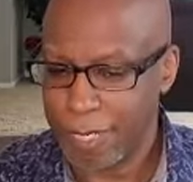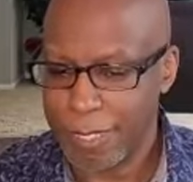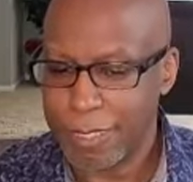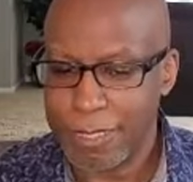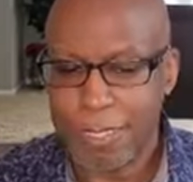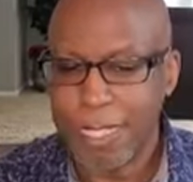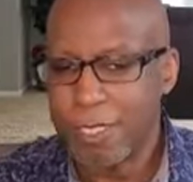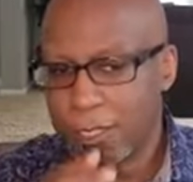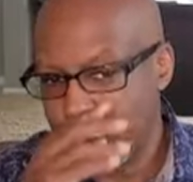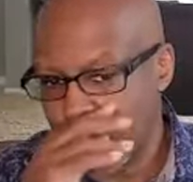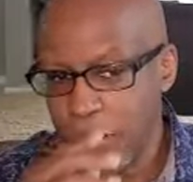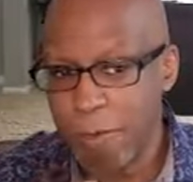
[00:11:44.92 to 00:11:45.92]
and this is not to
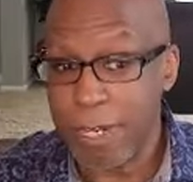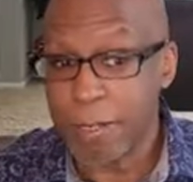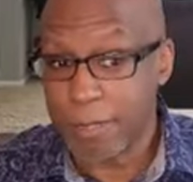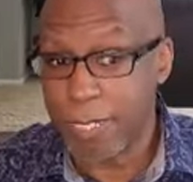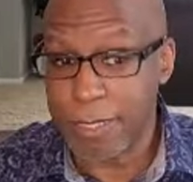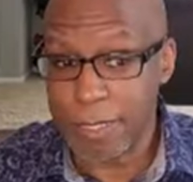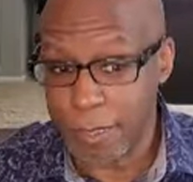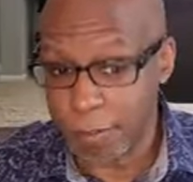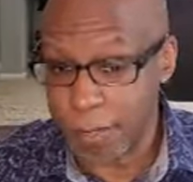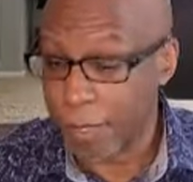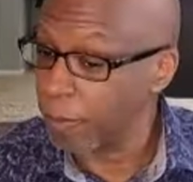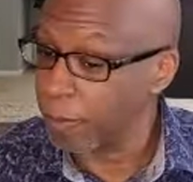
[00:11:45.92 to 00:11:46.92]
go around testing
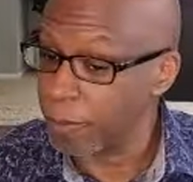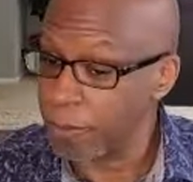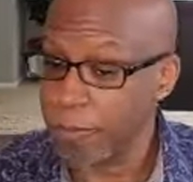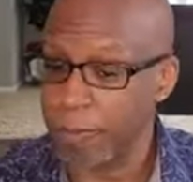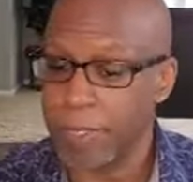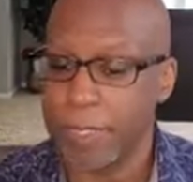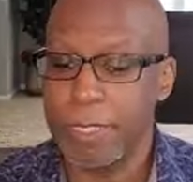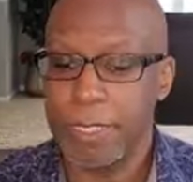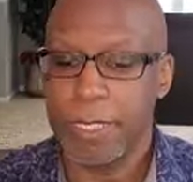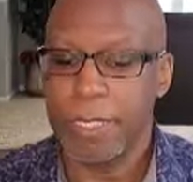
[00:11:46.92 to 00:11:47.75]
people, right?